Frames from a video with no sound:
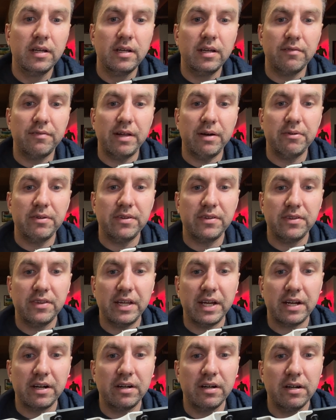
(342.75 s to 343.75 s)
if that was
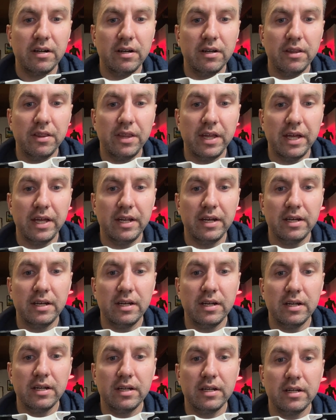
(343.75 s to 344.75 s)
thicker than
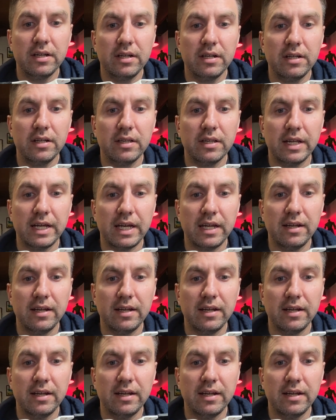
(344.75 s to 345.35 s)
like